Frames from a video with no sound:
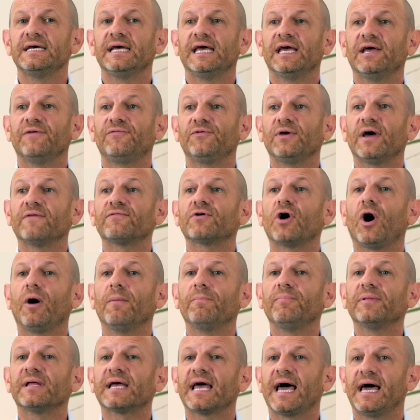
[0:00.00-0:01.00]
If you have
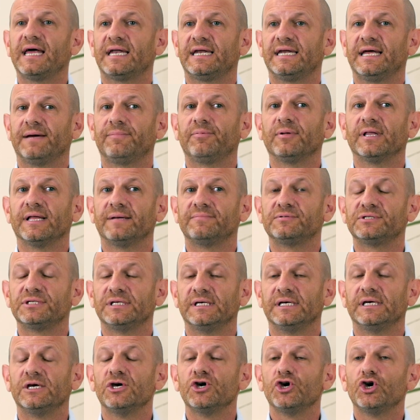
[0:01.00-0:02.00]
complicated
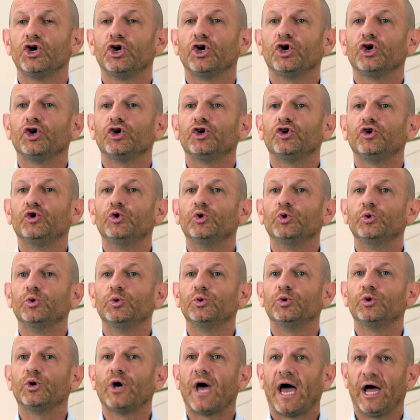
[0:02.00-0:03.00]
epilepsy,
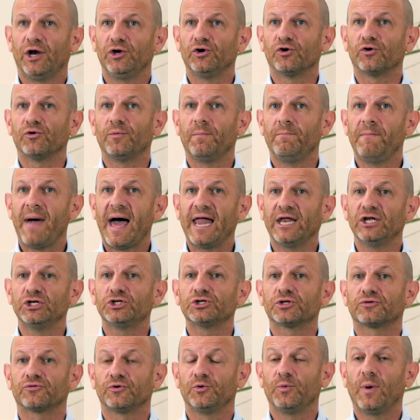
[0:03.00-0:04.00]
you're
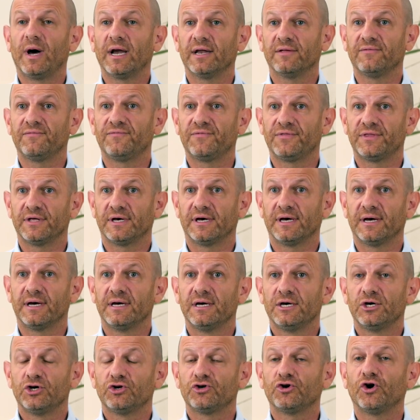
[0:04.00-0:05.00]
managed through one of the
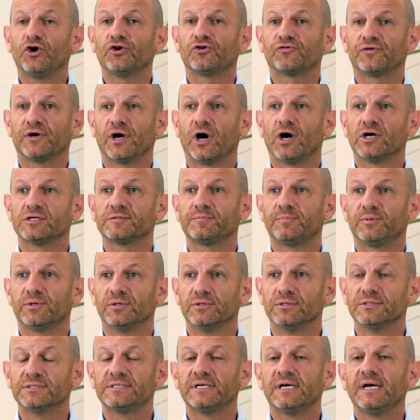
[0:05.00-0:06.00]
tertiary
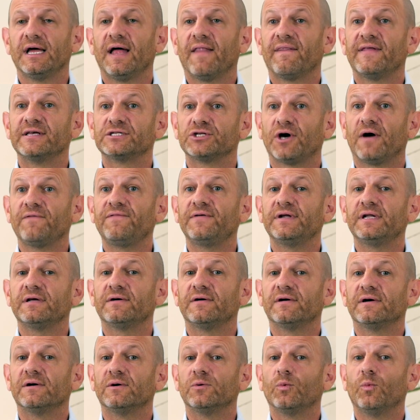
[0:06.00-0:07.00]
hospitals, there's often
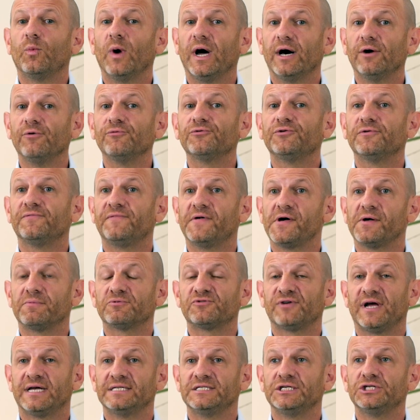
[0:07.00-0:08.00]
a well-developed
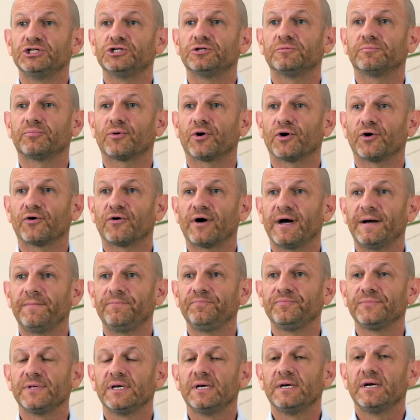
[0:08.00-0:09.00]
transition program
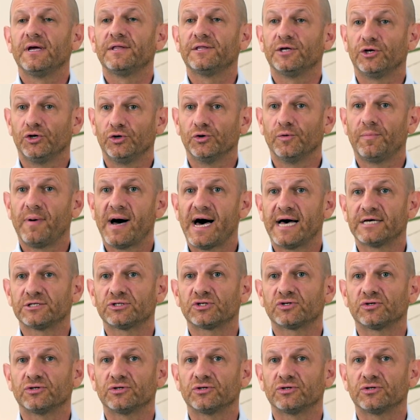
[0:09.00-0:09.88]
that you'll pass